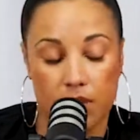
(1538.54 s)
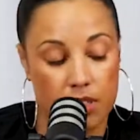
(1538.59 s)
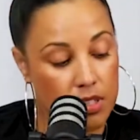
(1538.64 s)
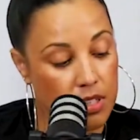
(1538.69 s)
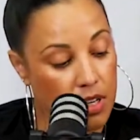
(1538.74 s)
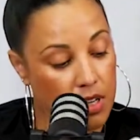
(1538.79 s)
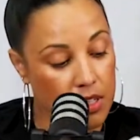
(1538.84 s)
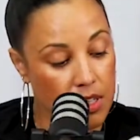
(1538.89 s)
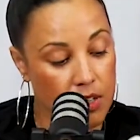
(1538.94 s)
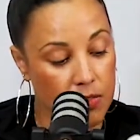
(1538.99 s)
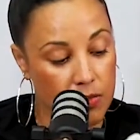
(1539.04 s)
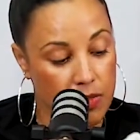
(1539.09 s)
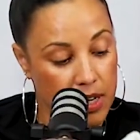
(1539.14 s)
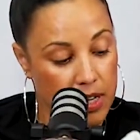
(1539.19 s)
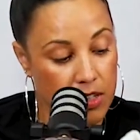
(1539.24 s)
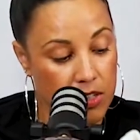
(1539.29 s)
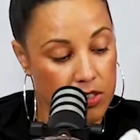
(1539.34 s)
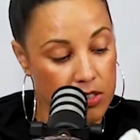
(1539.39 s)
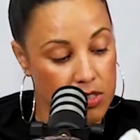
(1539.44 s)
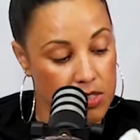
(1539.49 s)
gone on
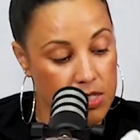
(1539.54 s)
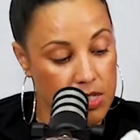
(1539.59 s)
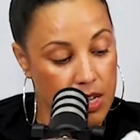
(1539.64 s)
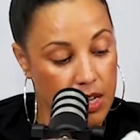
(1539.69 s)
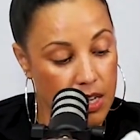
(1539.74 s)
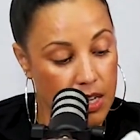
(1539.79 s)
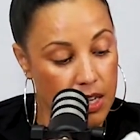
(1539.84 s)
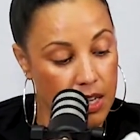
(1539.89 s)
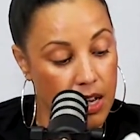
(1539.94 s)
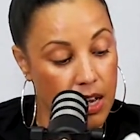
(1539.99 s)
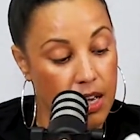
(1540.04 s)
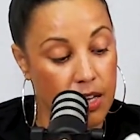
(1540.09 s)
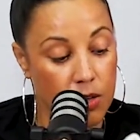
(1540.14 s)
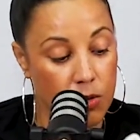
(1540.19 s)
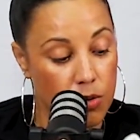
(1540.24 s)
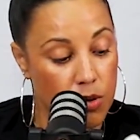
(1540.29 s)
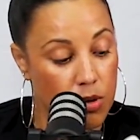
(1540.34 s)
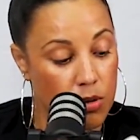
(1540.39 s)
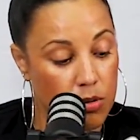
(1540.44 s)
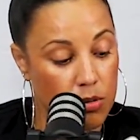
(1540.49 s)
record saying, I
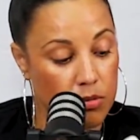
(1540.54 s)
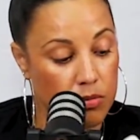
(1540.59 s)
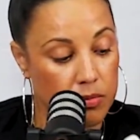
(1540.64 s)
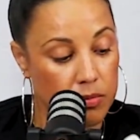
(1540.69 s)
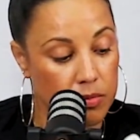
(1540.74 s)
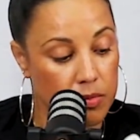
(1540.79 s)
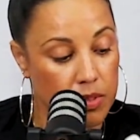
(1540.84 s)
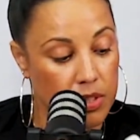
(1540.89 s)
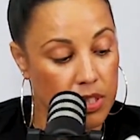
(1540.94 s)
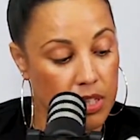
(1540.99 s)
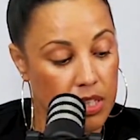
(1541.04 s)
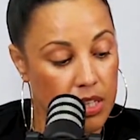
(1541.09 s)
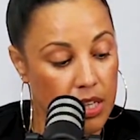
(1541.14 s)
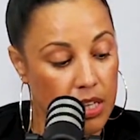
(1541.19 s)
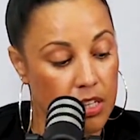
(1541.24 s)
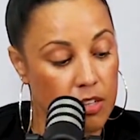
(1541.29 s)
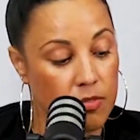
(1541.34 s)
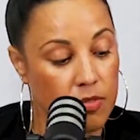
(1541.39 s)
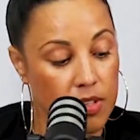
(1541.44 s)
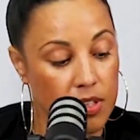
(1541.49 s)
quote, "The
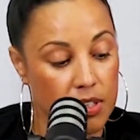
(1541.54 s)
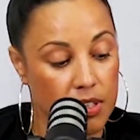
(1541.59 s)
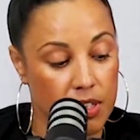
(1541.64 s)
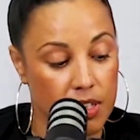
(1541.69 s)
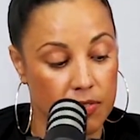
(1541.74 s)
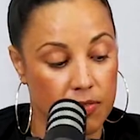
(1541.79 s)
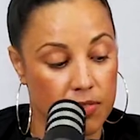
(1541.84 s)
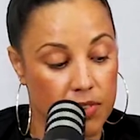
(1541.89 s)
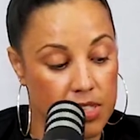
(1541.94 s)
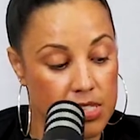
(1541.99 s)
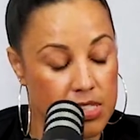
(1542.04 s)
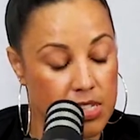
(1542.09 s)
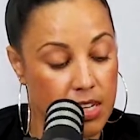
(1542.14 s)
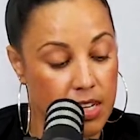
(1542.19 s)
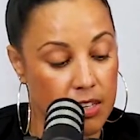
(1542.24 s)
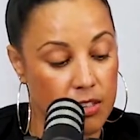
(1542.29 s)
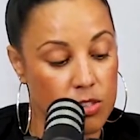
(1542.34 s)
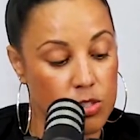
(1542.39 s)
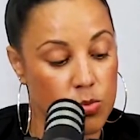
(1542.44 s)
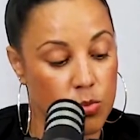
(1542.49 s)
NFL
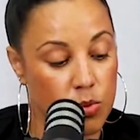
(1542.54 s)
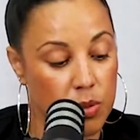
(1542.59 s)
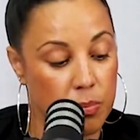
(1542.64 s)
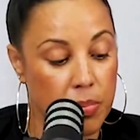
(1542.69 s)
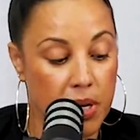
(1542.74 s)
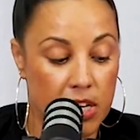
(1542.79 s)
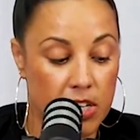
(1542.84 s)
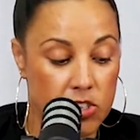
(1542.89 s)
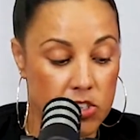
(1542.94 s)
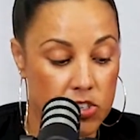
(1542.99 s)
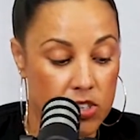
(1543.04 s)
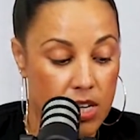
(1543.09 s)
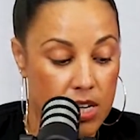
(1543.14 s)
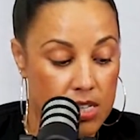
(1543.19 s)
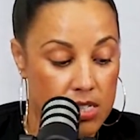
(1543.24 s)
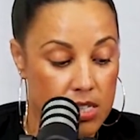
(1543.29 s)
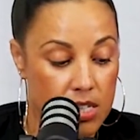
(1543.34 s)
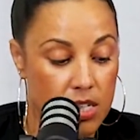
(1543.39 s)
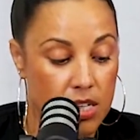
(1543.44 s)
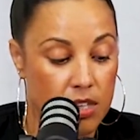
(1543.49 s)
investigators were
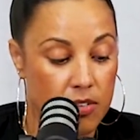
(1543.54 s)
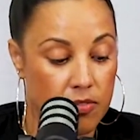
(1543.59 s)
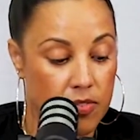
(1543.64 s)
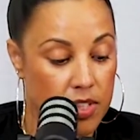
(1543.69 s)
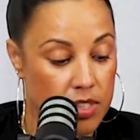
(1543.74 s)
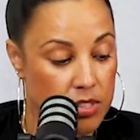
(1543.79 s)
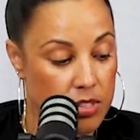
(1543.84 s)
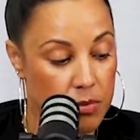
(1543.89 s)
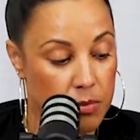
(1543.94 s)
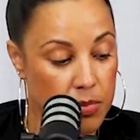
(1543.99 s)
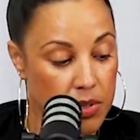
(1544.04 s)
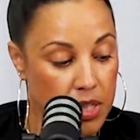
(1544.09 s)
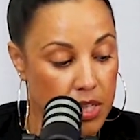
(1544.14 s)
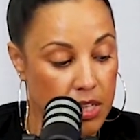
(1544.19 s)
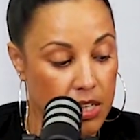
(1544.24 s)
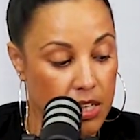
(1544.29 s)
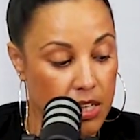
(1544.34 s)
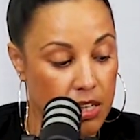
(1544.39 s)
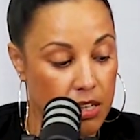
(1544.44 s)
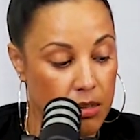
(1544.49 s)
patronizing, victim
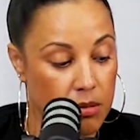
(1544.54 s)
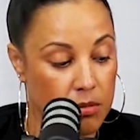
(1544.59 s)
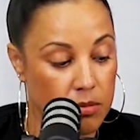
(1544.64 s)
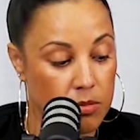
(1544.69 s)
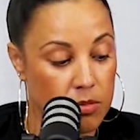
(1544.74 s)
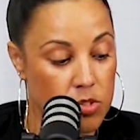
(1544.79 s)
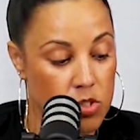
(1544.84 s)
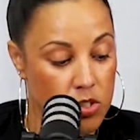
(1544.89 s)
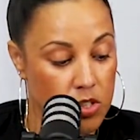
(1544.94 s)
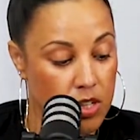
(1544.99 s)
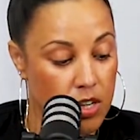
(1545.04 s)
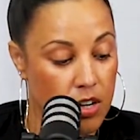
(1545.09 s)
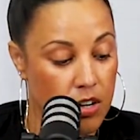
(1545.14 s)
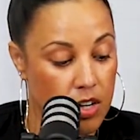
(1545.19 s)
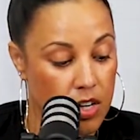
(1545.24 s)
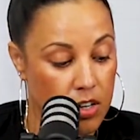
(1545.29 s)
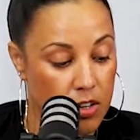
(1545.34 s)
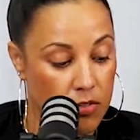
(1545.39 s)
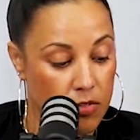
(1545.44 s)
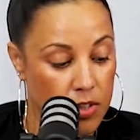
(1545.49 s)
blaming during our
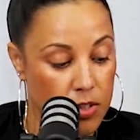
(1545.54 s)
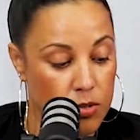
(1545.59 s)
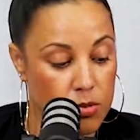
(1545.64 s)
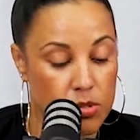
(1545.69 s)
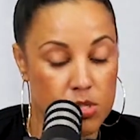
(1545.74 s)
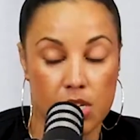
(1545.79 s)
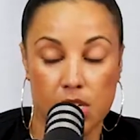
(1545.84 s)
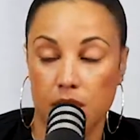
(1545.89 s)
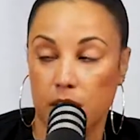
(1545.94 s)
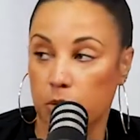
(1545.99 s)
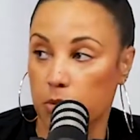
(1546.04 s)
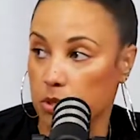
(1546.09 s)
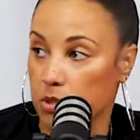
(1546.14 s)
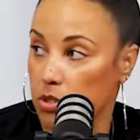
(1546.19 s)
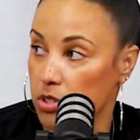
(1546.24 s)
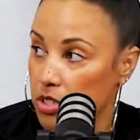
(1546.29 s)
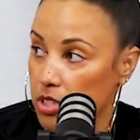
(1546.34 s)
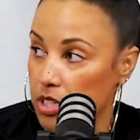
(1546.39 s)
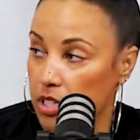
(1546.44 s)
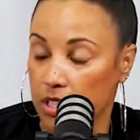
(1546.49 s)
interviews, and they were
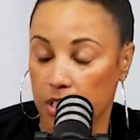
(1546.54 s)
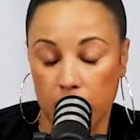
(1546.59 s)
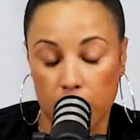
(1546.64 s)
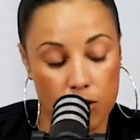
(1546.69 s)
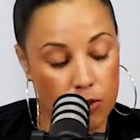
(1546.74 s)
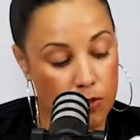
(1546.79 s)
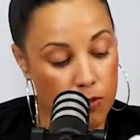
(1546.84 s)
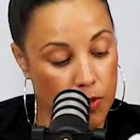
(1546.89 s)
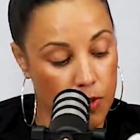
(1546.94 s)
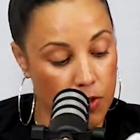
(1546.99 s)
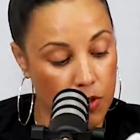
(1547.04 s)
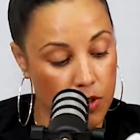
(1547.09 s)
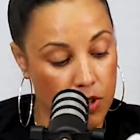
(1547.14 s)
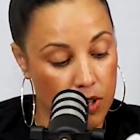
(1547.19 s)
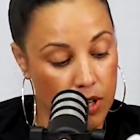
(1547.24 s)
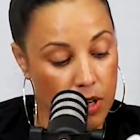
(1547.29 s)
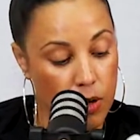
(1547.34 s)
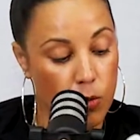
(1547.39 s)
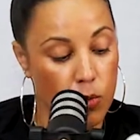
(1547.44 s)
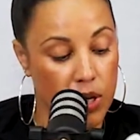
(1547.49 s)
looking
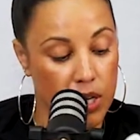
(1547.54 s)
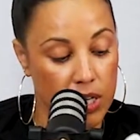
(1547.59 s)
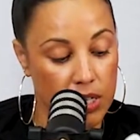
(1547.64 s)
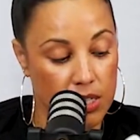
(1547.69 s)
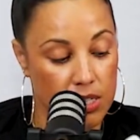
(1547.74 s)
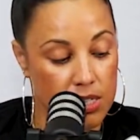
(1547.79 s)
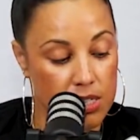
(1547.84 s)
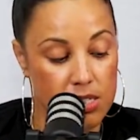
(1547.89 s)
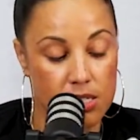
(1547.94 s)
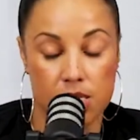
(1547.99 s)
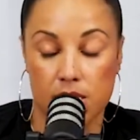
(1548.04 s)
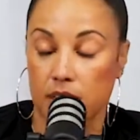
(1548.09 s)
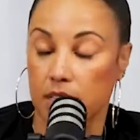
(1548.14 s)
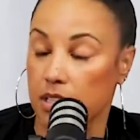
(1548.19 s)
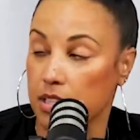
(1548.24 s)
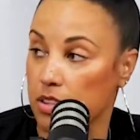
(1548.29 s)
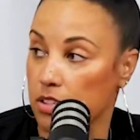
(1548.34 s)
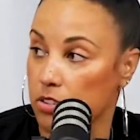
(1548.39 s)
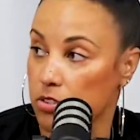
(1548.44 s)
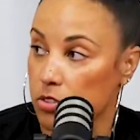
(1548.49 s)
for a weakness
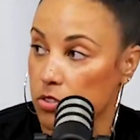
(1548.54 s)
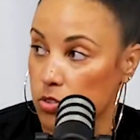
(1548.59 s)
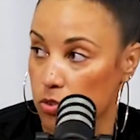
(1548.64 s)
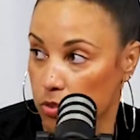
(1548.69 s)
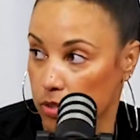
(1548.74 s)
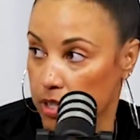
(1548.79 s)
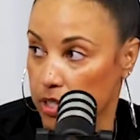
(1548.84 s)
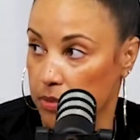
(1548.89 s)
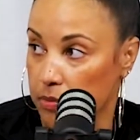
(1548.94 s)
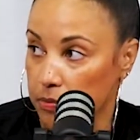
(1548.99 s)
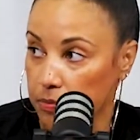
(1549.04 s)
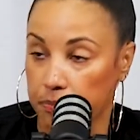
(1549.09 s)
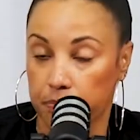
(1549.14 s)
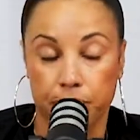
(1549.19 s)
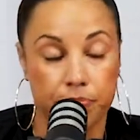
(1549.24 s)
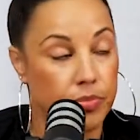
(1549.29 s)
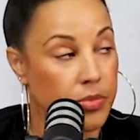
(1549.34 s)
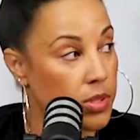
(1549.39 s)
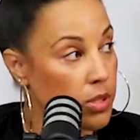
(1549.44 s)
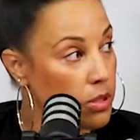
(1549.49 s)
in their story."
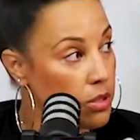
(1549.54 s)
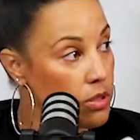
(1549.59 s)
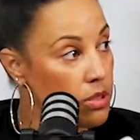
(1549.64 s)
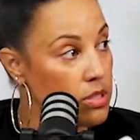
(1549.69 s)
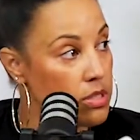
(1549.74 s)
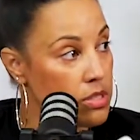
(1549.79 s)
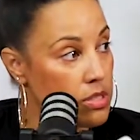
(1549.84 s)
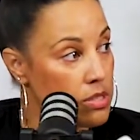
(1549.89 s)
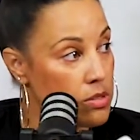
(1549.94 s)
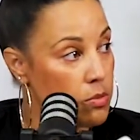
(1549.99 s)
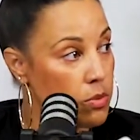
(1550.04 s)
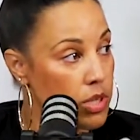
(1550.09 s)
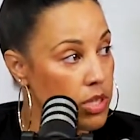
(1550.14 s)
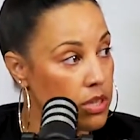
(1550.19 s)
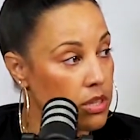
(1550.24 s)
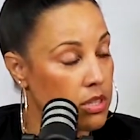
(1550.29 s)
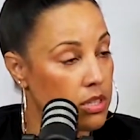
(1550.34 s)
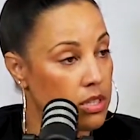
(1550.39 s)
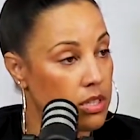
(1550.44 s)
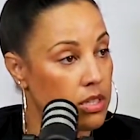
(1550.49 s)
This is
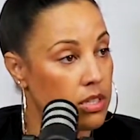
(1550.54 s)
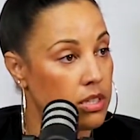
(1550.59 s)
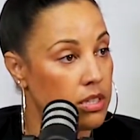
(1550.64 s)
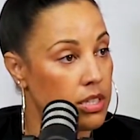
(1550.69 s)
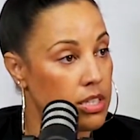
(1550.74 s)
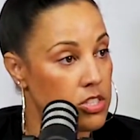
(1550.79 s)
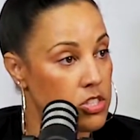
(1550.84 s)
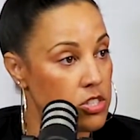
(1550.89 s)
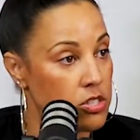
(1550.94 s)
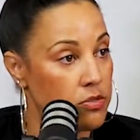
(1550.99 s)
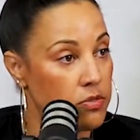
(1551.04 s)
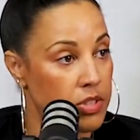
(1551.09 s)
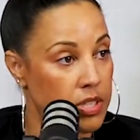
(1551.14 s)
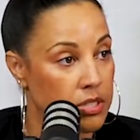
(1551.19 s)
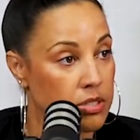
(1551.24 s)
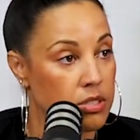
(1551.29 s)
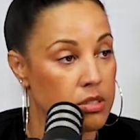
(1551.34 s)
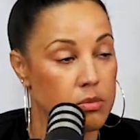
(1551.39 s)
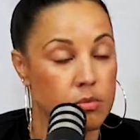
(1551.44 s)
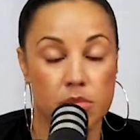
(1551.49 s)
what the alleged
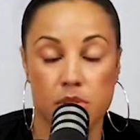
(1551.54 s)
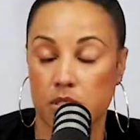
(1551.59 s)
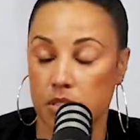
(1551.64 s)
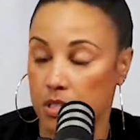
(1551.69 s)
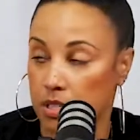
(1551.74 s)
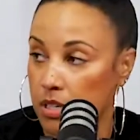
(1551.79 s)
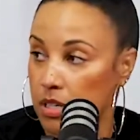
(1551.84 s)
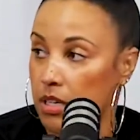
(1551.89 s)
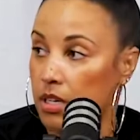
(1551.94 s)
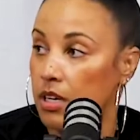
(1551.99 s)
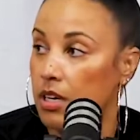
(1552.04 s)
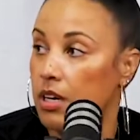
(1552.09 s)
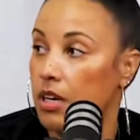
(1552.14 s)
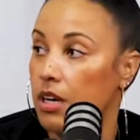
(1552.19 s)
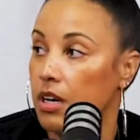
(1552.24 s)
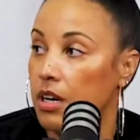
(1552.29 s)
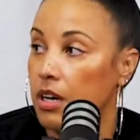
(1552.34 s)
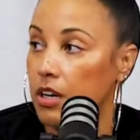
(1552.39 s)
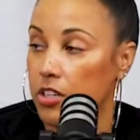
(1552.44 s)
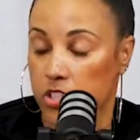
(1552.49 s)
victims
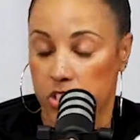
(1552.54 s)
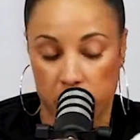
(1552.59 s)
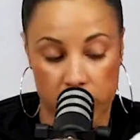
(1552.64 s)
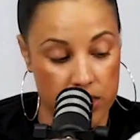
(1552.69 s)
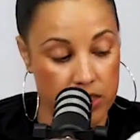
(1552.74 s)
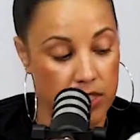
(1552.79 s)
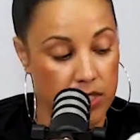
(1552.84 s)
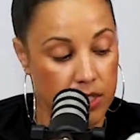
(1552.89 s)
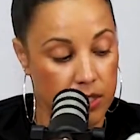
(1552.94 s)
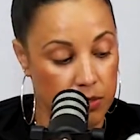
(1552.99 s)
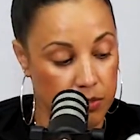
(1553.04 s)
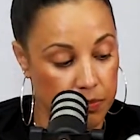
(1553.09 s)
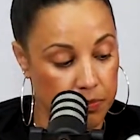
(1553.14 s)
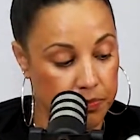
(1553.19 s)
are sharing.